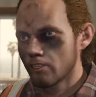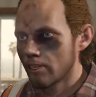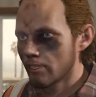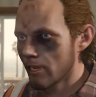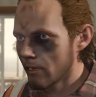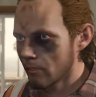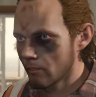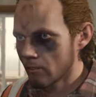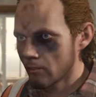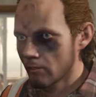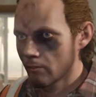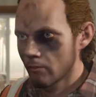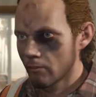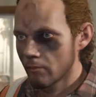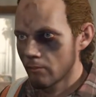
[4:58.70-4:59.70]
funny.
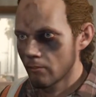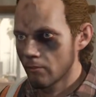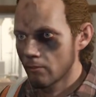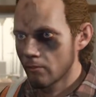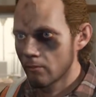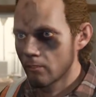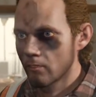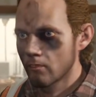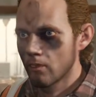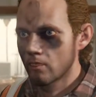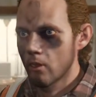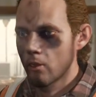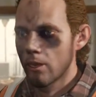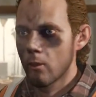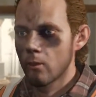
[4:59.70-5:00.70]
So,
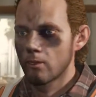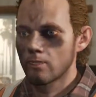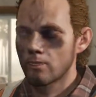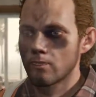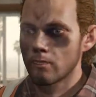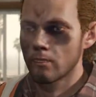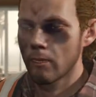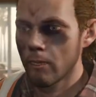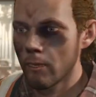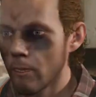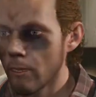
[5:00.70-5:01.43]
so high. why don't we just, uh,